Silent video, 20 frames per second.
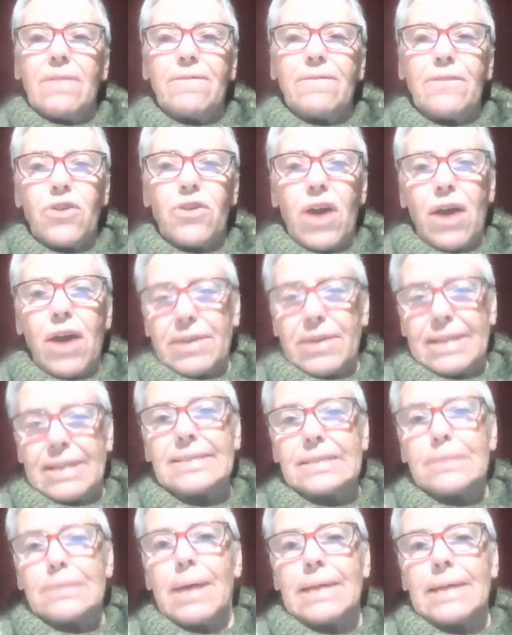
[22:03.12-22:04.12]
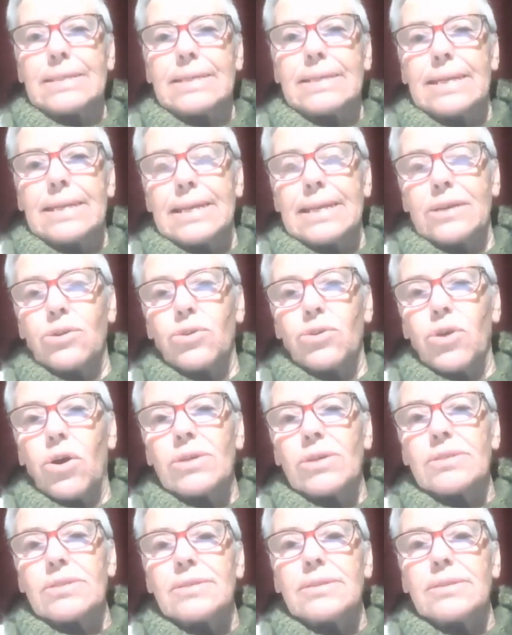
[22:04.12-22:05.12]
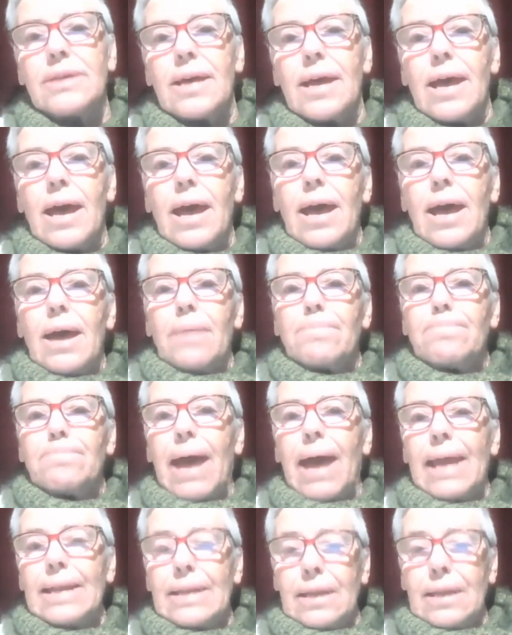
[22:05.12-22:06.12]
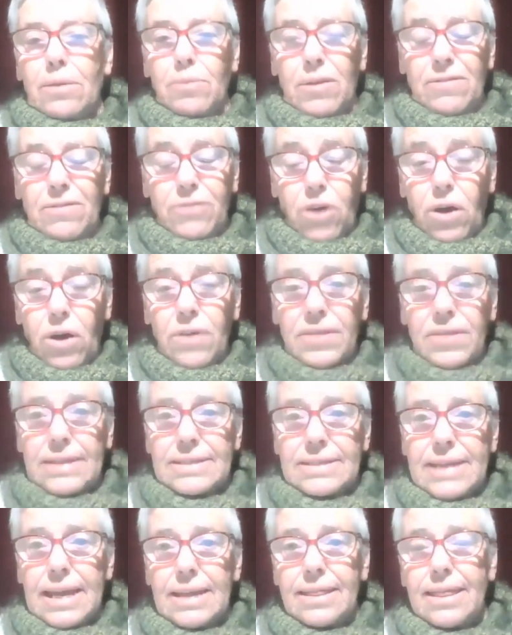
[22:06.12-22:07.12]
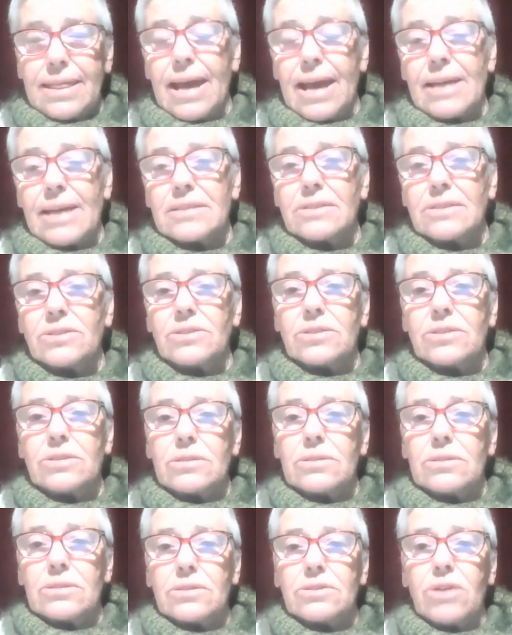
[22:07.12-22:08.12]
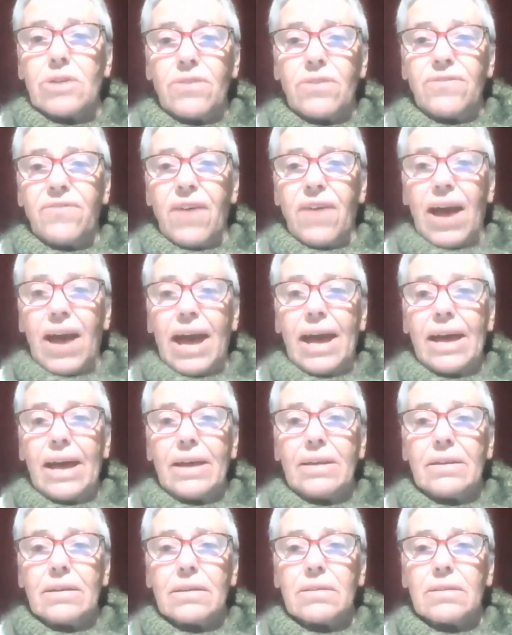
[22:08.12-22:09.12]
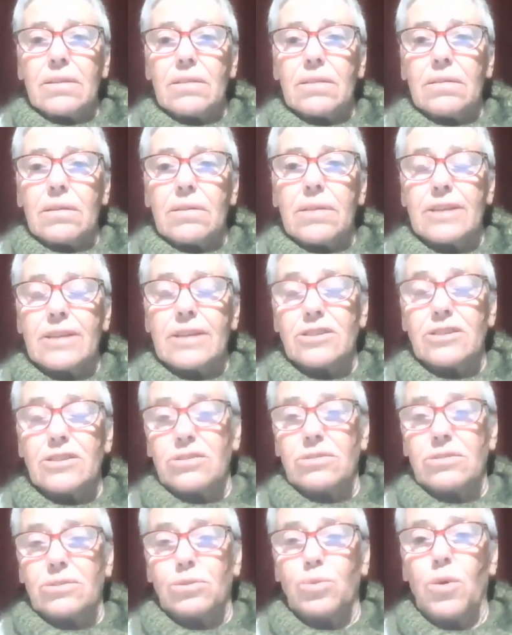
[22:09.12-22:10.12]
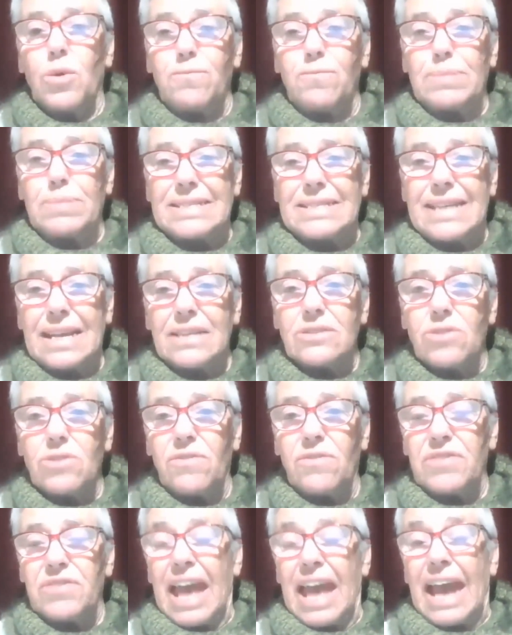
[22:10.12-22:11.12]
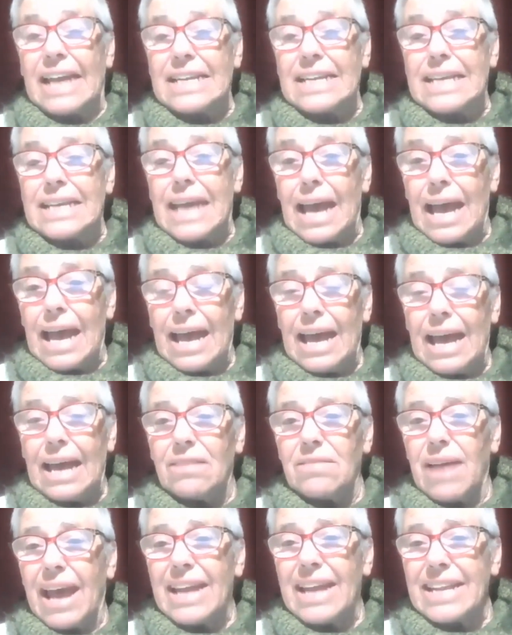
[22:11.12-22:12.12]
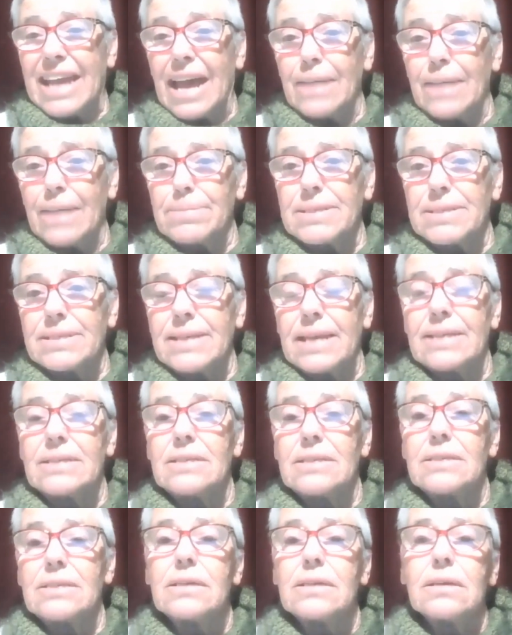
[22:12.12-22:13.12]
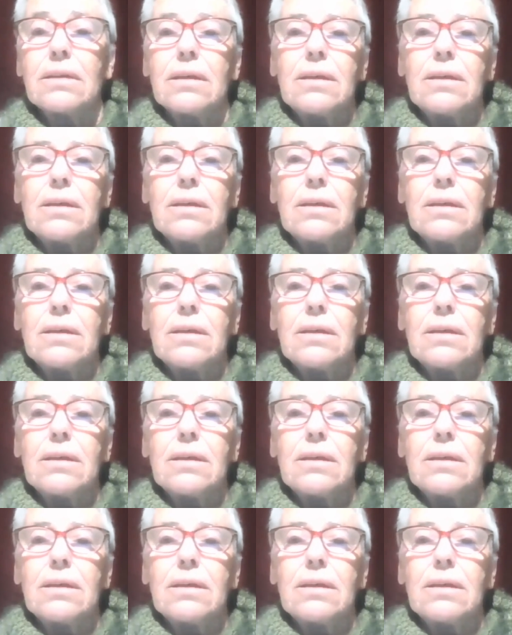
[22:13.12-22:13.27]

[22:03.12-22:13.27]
for our estimated legal costs. Mainly, we've got the $10,000 so far, that's 12% of the 88%